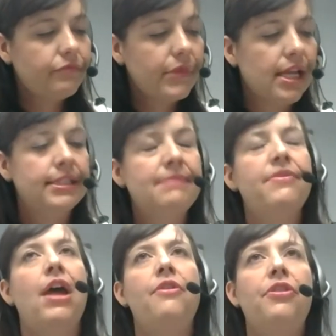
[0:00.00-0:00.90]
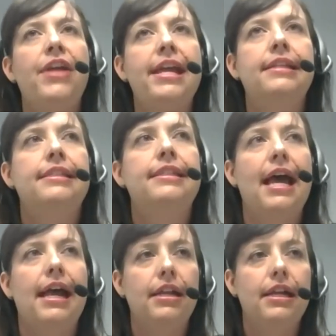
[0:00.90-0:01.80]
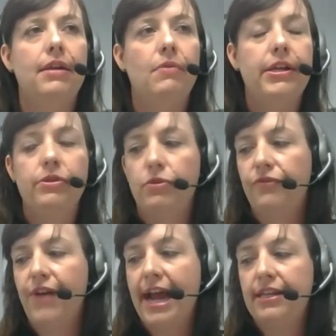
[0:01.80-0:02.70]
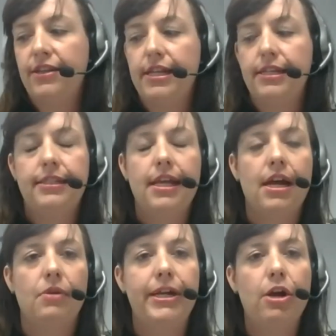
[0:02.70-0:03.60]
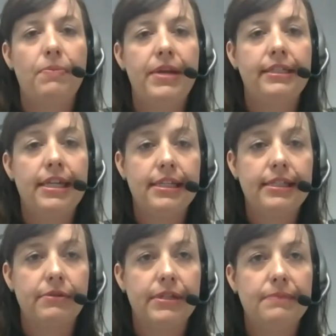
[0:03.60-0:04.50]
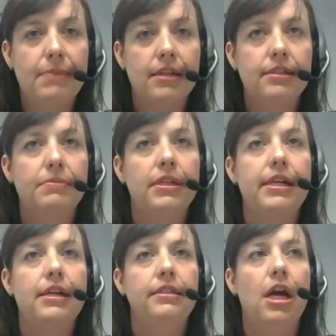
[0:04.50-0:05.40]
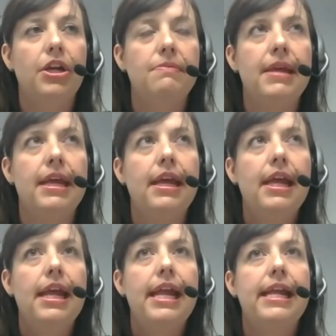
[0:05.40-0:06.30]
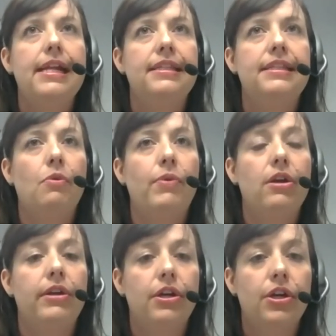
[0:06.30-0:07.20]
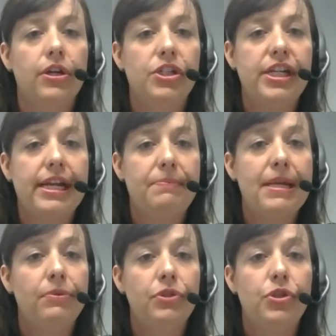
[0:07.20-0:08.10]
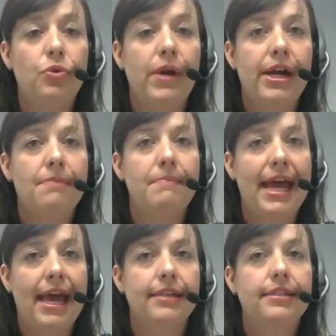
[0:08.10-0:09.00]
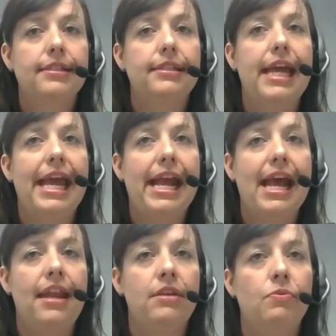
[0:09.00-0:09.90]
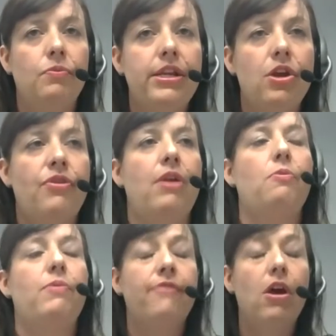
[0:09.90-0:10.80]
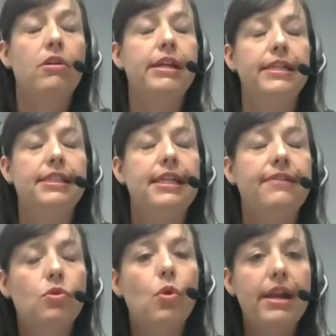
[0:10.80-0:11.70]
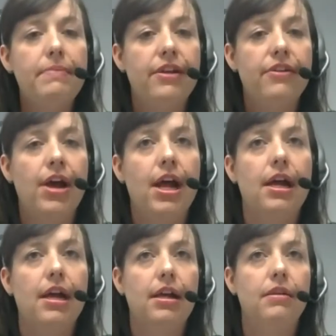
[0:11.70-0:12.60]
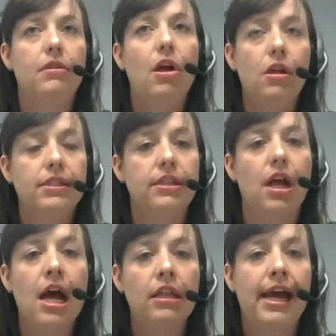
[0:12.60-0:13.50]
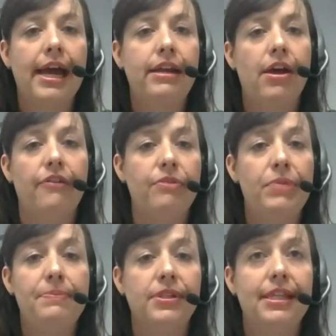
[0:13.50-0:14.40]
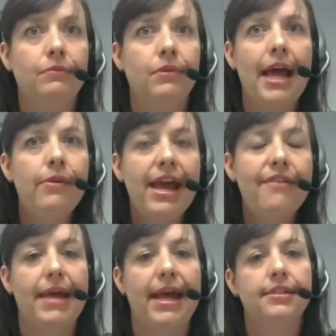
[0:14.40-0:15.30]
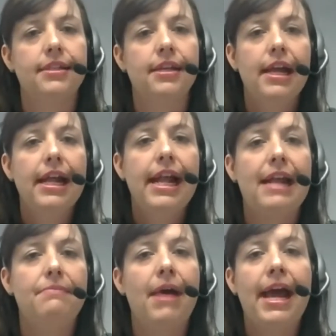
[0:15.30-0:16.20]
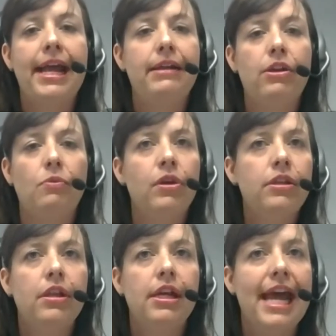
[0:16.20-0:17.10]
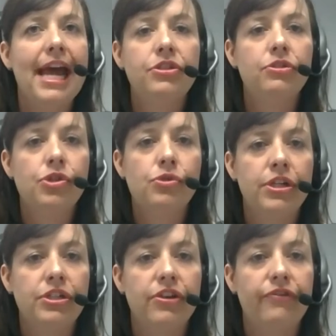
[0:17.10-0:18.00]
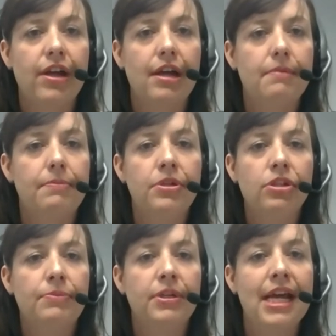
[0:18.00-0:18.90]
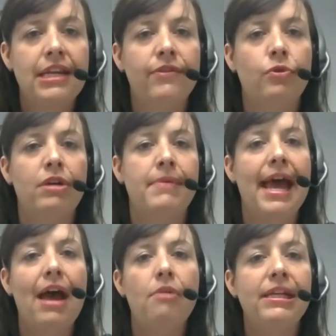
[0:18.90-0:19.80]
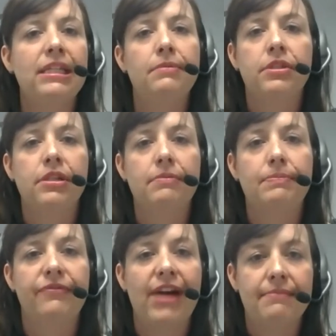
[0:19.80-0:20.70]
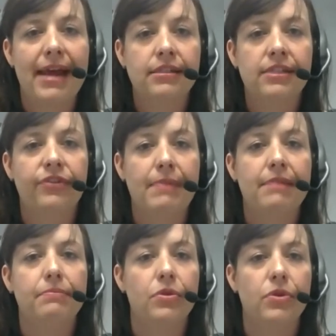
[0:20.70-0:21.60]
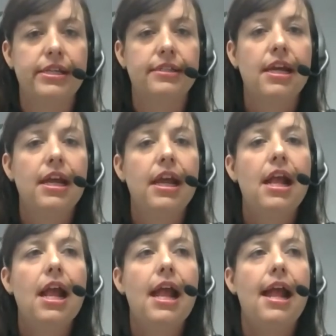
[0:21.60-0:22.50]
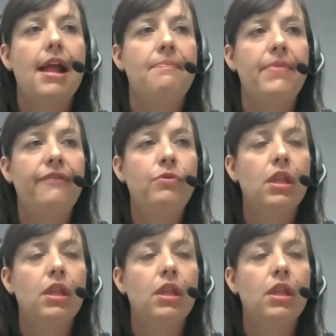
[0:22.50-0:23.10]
Some of the other things that you will find in this Reopening Tennessee Responsibly document is that we are encouraging people to wear masks. And we know that we've already received quite a bit of calls in the hotline from people saying, well, I don't have a mask. And we're in a national shortage of personal protective equipment. How am I supposed to provide masks for my employees? If you would